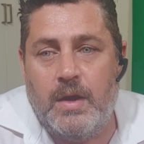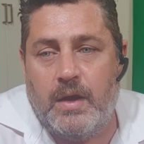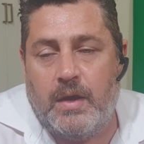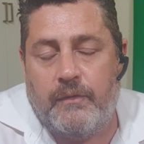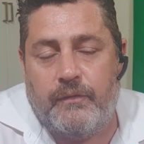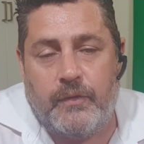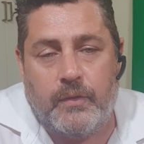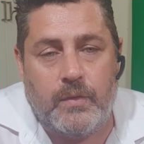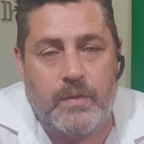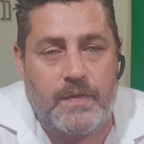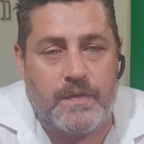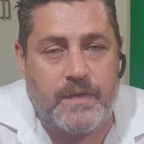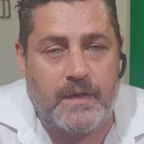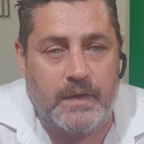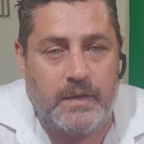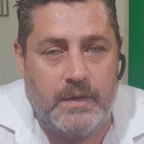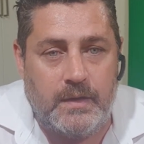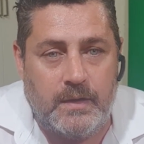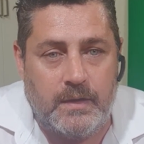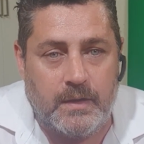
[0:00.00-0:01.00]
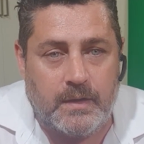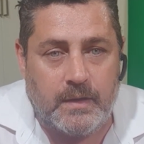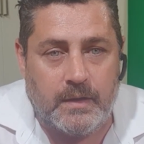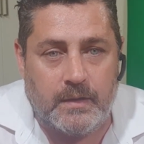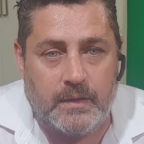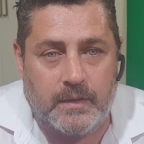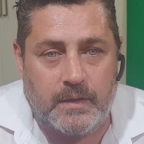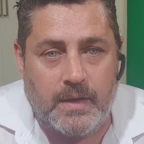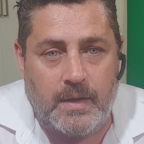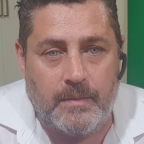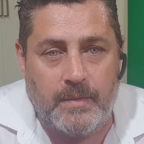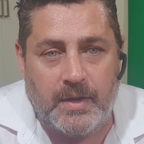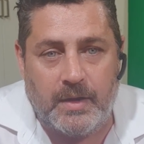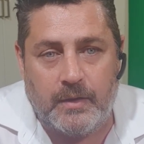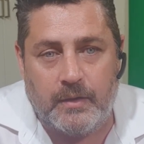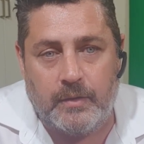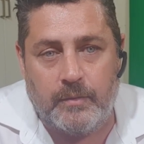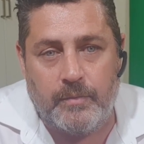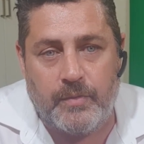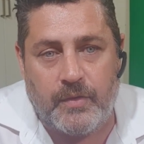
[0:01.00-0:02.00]
If you're in Sydney, you can come
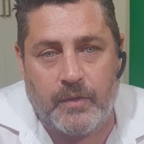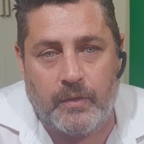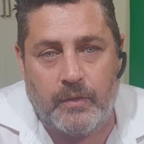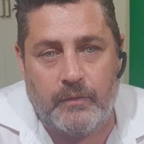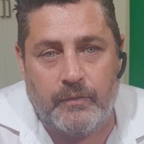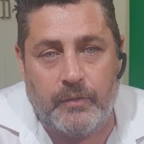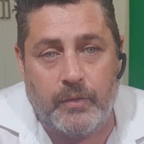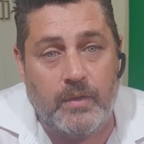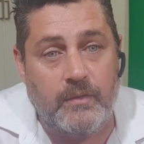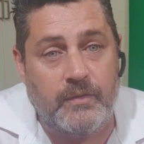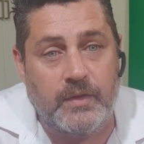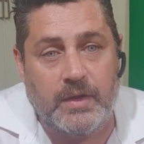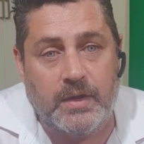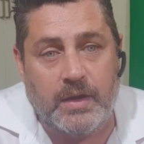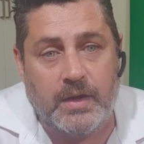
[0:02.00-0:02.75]
out and observe or even